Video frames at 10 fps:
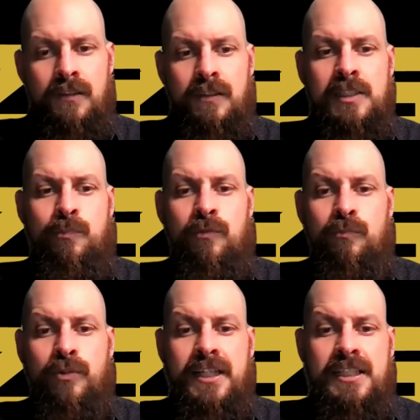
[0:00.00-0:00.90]
Let's
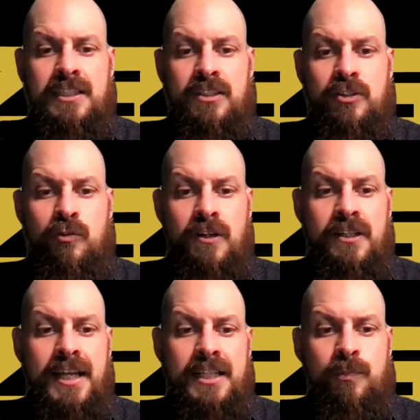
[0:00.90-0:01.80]
bring us to our
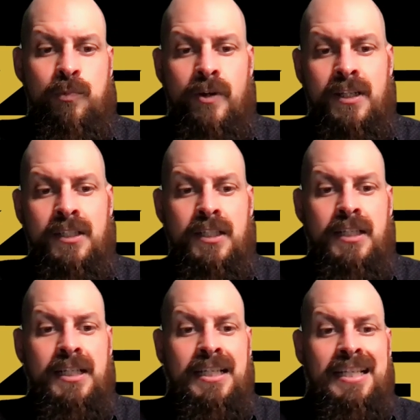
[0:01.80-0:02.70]
next point.
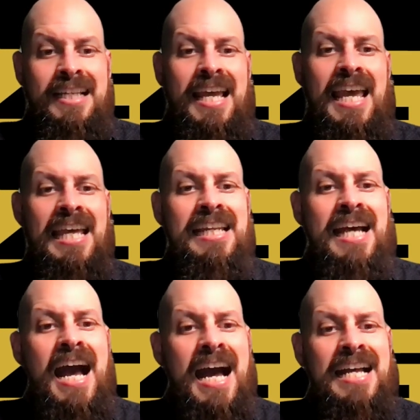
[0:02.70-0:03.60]

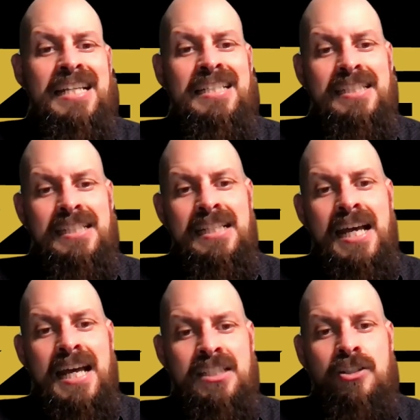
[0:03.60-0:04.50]

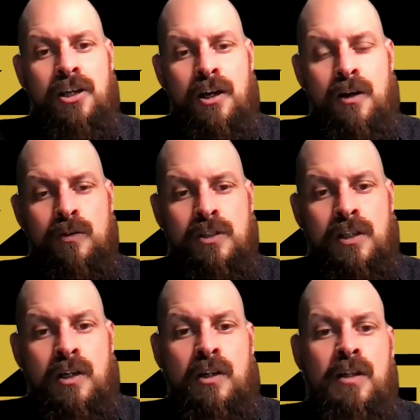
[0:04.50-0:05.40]
NICS codes,
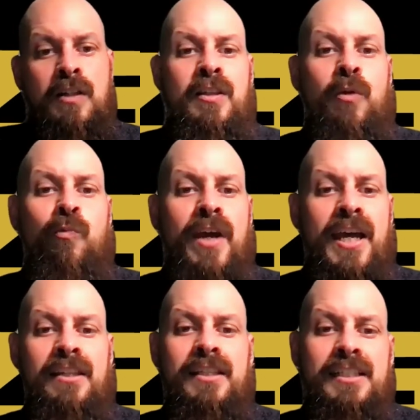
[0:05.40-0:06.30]
the
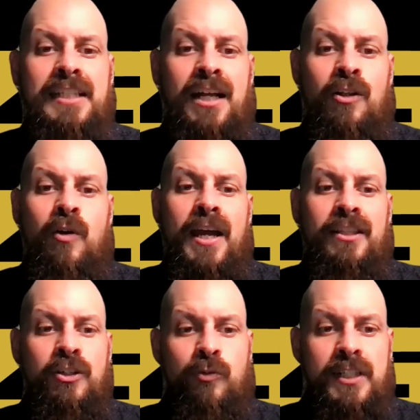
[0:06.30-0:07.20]
red, the yellow,
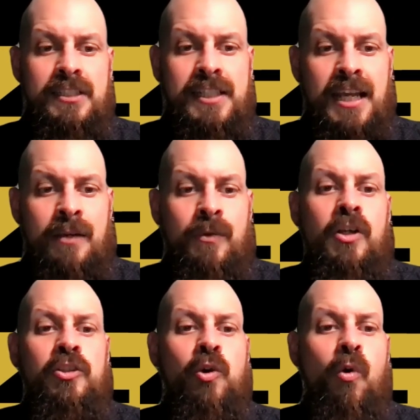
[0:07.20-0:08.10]
and the green tape.
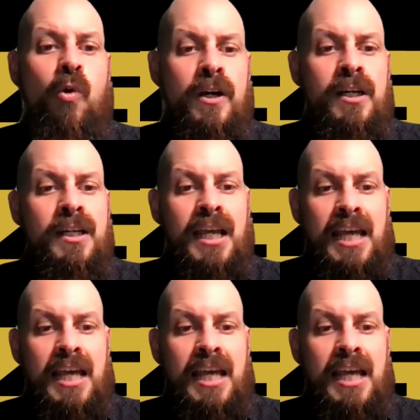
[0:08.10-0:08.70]
Your